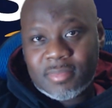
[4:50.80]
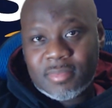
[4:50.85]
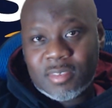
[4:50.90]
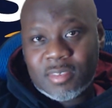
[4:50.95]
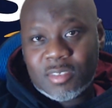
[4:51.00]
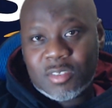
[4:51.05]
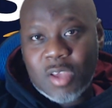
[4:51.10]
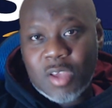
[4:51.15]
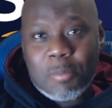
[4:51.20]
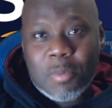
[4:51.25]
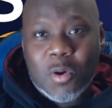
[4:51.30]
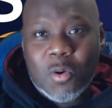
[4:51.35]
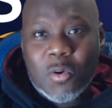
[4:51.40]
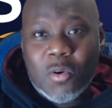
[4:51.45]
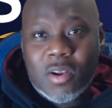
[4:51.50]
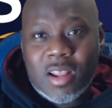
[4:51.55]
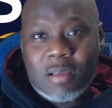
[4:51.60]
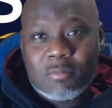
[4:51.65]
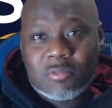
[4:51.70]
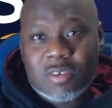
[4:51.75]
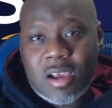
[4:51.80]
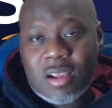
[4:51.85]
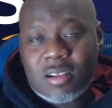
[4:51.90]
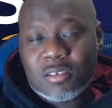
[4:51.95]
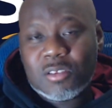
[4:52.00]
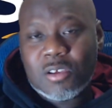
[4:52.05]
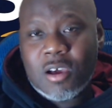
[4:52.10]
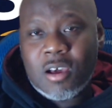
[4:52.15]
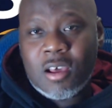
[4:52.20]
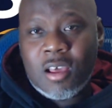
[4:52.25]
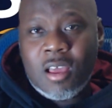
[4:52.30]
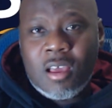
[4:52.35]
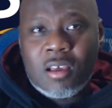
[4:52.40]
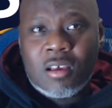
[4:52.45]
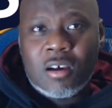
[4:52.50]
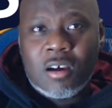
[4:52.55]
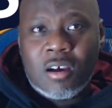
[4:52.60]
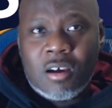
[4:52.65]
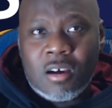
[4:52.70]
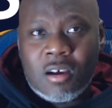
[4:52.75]
So I'm going there, I'm trying to start
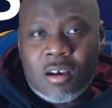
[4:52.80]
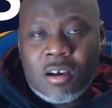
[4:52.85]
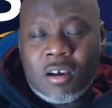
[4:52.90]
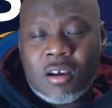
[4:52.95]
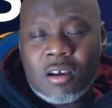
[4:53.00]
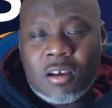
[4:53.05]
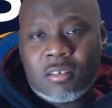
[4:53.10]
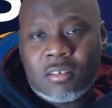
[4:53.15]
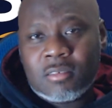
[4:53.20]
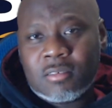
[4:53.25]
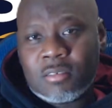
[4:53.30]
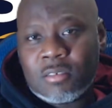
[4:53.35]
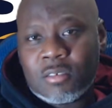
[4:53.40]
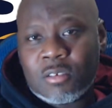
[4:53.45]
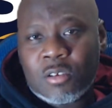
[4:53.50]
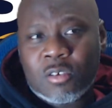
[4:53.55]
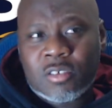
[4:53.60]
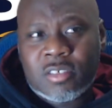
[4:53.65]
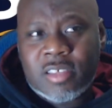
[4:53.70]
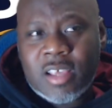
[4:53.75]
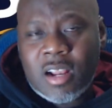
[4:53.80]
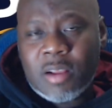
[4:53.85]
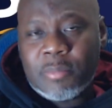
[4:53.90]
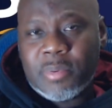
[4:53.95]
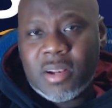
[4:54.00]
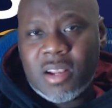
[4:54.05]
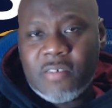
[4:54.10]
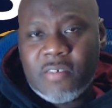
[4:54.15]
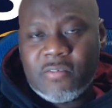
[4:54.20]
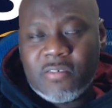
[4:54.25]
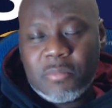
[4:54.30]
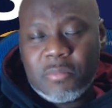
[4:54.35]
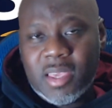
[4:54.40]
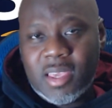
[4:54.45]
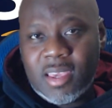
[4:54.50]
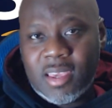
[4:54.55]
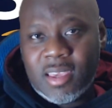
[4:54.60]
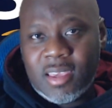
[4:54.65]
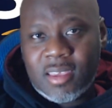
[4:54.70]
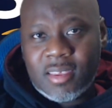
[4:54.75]
set up another
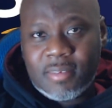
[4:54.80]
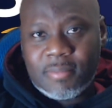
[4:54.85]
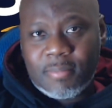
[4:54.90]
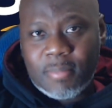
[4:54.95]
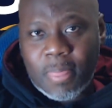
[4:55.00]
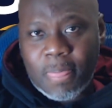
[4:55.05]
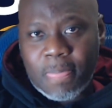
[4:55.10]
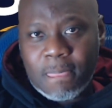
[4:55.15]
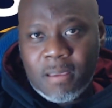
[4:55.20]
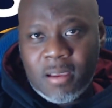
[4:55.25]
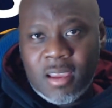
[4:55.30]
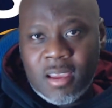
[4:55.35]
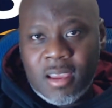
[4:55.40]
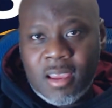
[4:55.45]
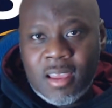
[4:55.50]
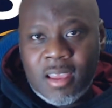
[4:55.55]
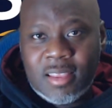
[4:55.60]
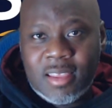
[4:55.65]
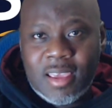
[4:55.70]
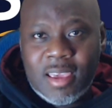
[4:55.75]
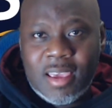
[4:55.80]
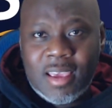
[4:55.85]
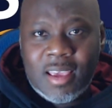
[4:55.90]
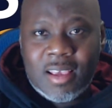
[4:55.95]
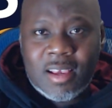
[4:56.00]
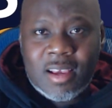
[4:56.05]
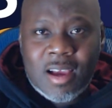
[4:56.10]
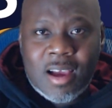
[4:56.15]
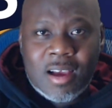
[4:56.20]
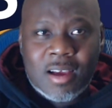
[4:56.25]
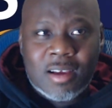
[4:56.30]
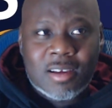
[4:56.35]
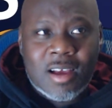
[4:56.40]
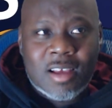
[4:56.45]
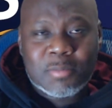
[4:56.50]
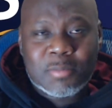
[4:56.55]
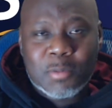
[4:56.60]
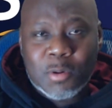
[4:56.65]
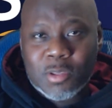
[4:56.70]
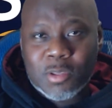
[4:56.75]
meeting. And then I
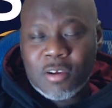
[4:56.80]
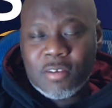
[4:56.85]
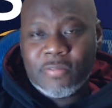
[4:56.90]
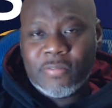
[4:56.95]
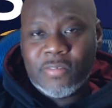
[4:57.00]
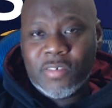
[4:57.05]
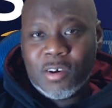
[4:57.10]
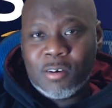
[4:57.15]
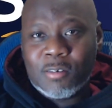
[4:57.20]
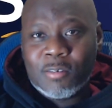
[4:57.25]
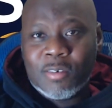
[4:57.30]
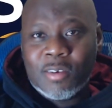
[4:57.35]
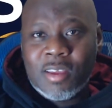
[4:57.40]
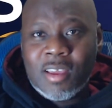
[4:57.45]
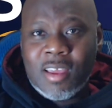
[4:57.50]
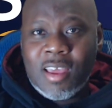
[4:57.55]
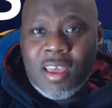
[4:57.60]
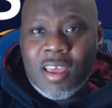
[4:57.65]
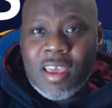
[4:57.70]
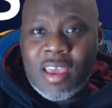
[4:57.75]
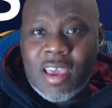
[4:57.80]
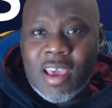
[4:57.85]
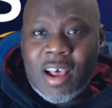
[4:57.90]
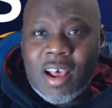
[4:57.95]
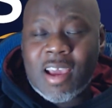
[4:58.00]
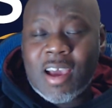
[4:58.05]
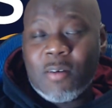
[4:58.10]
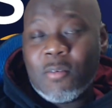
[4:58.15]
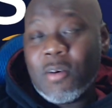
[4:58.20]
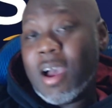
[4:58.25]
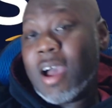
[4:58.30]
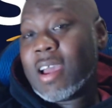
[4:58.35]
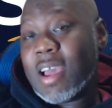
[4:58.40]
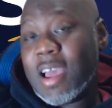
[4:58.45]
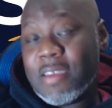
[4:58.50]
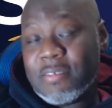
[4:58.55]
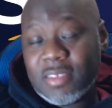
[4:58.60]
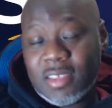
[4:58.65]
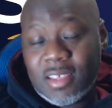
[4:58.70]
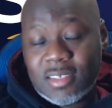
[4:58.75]
spoke to her on the phone. And I got
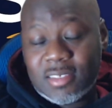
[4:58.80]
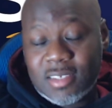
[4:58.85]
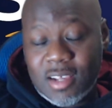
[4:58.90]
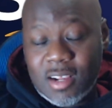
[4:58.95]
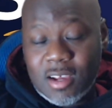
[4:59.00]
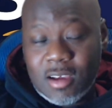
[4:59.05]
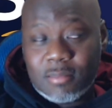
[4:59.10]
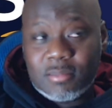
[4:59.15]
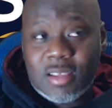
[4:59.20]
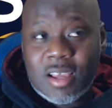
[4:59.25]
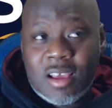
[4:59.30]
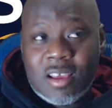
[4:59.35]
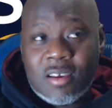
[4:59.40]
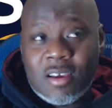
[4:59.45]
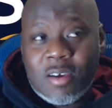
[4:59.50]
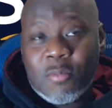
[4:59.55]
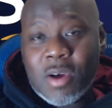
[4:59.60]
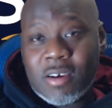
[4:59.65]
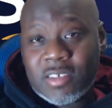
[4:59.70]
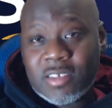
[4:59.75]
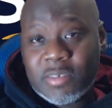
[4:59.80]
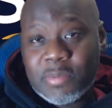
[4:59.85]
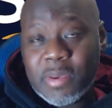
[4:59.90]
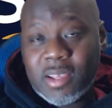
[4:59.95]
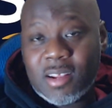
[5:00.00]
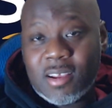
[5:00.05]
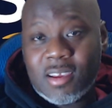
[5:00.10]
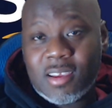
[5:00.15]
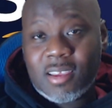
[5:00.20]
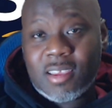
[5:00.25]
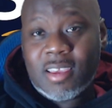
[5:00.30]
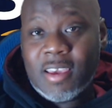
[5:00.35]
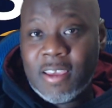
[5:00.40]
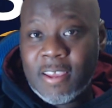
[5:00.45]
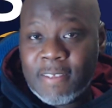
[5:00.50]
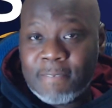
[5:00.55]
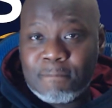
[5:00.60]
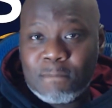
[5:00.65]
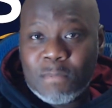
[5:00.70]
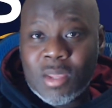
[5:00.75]
everything set up. Then when I was speaking to her again,
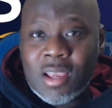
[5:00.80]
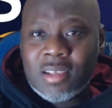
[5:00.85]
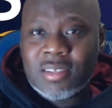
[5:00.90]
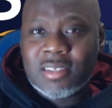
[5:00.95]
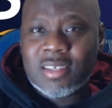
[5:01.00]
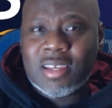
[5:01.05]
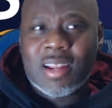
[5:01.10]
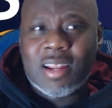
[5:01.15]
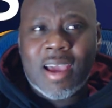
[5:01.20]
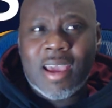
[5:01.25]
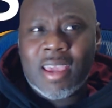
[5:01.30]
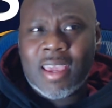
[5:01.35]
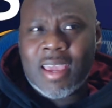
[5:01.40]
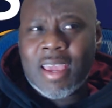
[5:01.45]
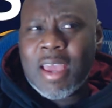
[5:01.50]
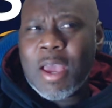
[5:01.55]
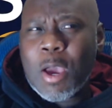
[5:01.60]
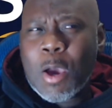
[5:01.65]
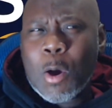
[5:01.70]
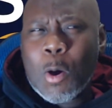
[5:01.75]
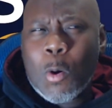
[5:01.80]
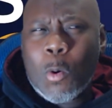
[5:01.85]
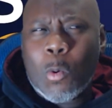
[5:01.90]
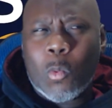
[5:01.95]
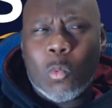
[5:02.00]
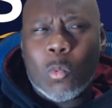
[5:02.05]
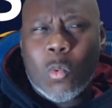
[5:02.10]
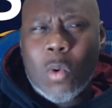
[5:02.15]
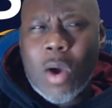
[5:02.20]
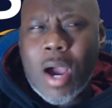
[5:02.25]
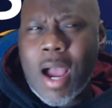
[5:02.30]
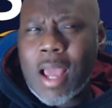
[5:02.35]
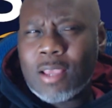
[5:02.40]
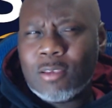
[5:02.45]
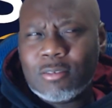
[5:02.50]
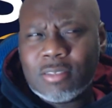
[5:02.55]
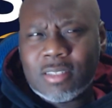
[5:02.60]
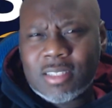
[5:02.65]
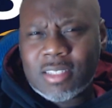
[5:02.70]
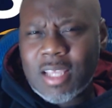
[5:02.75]
she like, why you
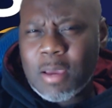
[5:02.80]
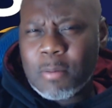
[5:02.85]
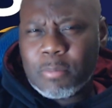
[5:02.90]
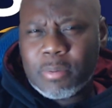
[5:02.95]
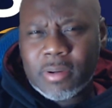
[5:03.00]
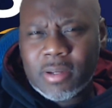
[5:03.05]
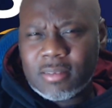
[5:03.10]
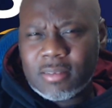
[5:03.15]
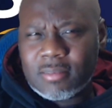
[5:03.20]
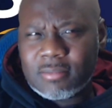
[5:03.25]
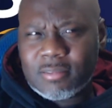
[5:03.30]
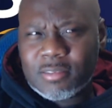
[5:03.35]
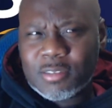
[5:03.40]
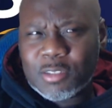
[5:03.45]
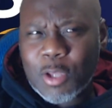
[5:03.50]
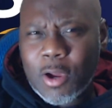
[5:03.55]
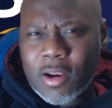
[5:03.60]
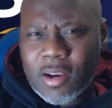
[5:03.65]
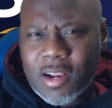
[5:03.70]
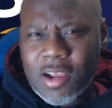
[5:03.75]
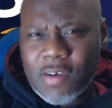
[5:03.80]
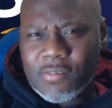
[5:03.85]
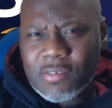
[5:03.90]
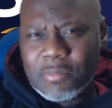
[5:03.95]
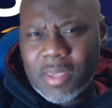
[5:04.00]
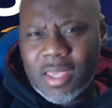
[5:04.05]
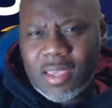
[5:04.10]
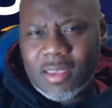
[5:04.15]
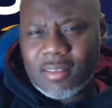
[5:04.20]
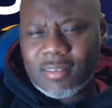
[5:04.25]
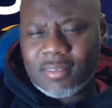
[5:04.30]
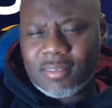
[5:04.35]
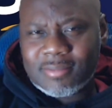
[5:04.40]
just didn't start another meeting?